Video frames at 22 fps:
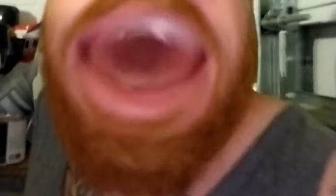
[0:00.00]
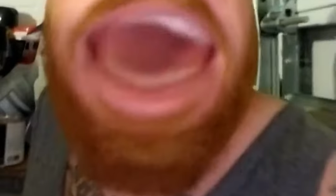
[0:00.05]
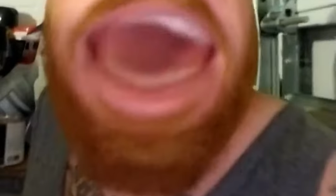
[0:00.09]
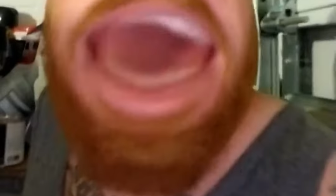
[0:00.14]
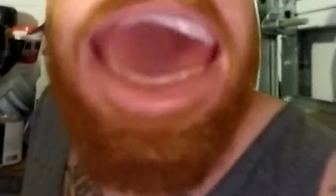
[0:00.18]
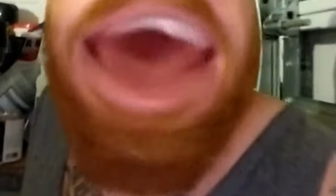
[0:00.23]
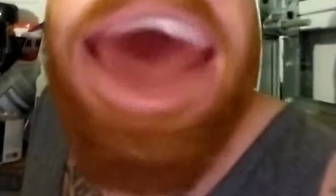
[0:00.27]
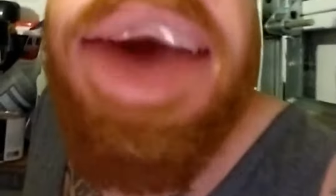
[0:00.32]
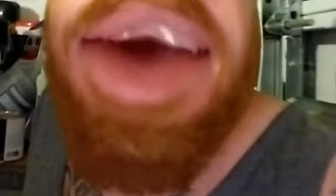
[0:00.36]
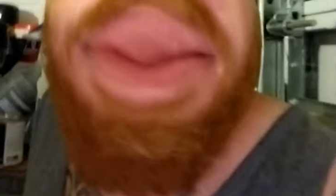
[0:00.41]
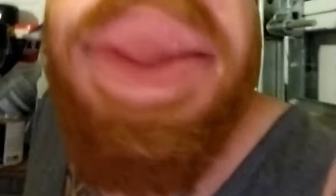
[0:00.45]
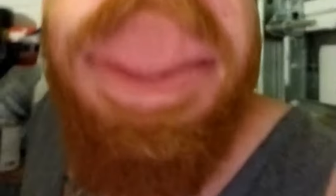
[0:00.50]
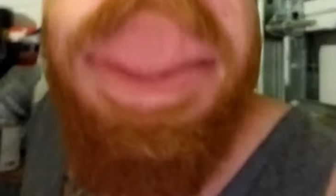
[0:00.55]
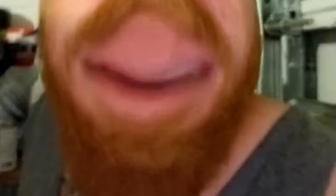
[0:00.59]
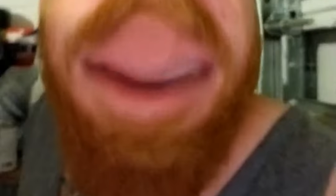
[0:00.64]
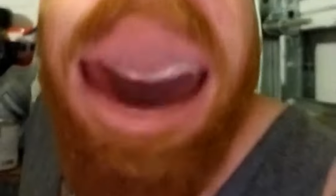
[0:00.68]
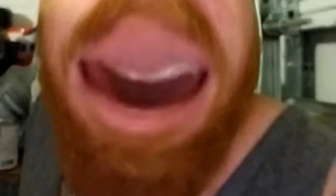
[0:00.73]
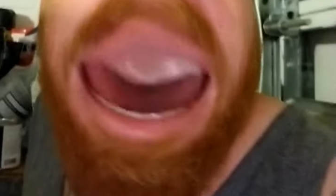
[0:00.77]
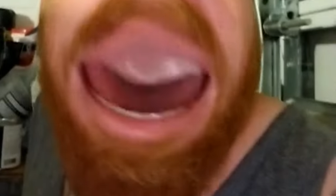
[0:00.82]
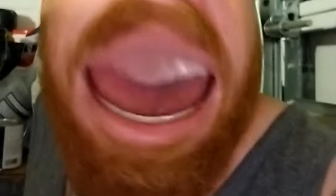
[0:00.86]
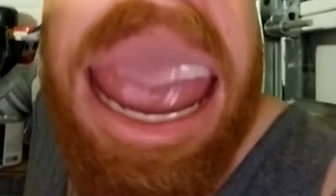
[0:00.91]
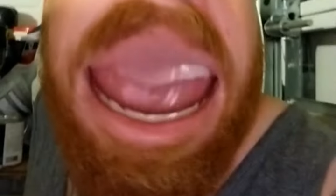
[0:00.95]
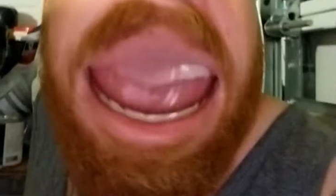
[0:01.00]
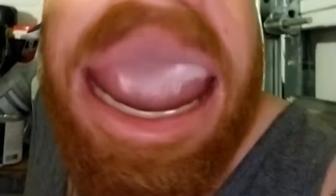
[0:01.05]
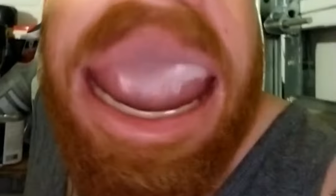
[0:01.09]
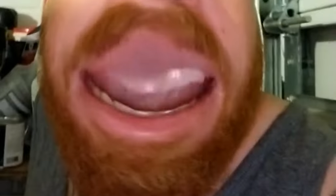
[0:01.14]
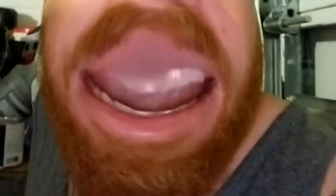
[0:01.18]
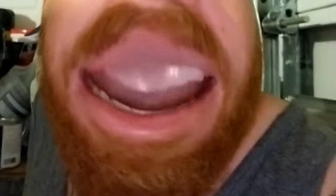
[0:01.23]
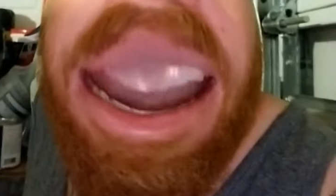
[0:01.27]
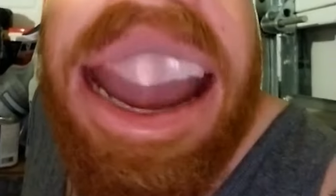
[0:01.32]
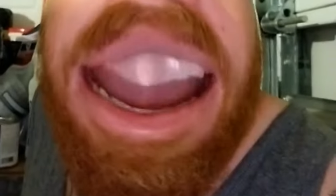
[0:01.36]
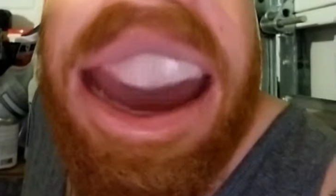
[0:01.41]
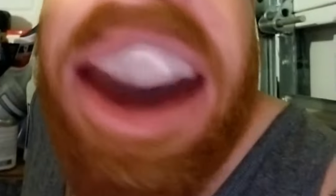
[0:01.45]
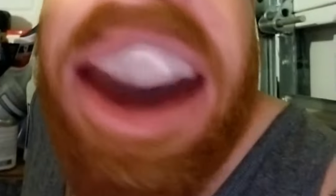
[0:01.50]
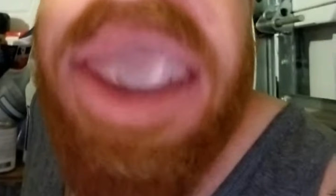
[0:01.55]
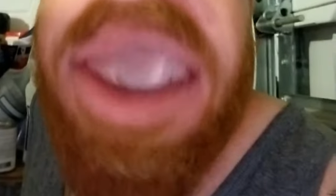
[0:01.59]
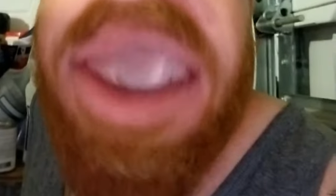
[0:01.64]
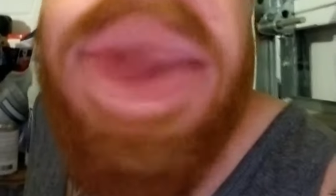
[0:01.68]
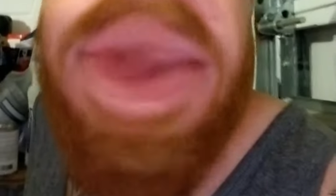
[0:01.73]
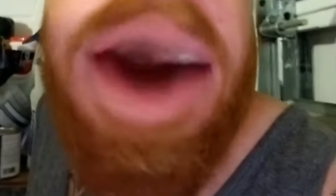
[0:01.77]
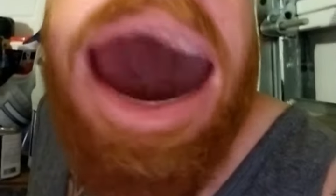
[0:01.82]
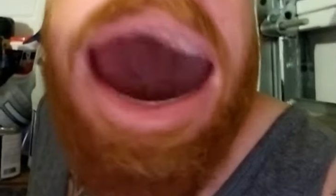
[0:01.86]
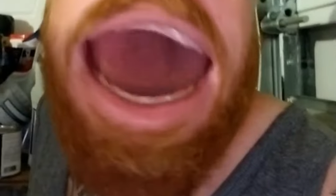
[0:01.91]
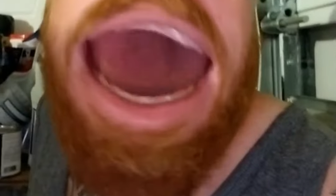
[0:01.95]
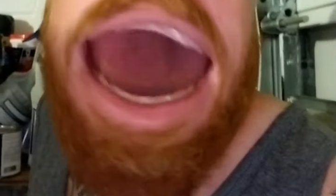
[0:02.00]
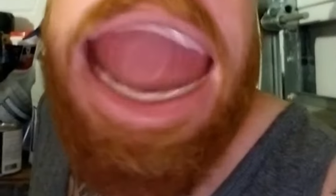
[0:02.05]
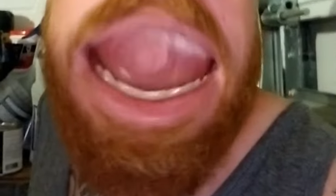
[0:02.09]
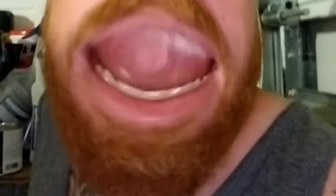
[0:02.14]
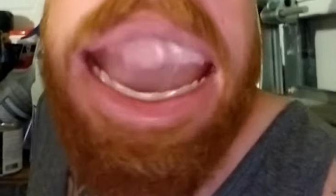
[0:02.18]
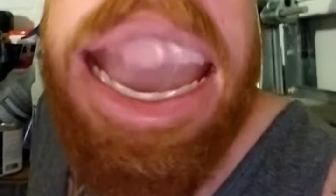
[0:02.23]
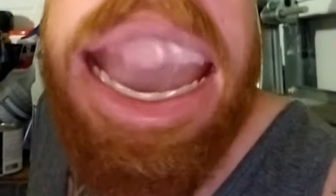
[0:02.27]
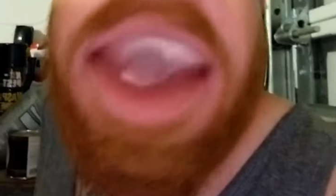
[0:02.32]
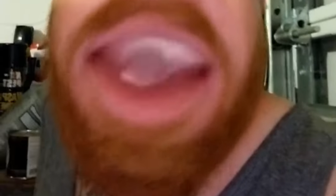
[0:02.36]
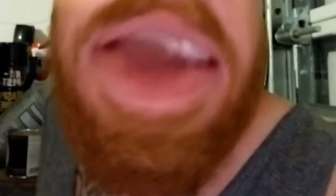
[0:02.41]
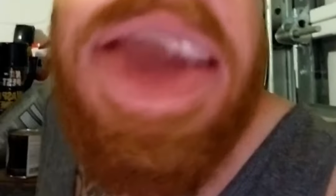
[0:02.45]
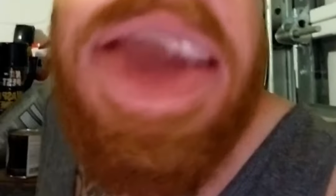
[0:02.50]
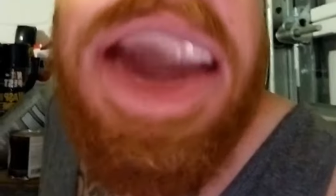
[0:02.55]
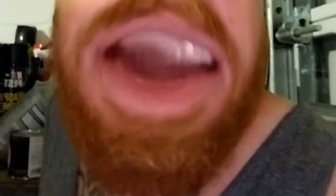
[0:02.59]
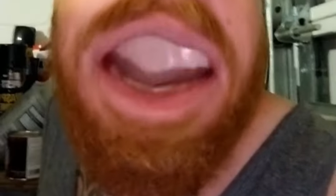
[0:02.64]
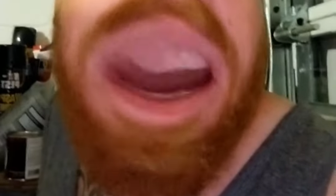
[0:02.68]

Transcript: Eh, fine, fine.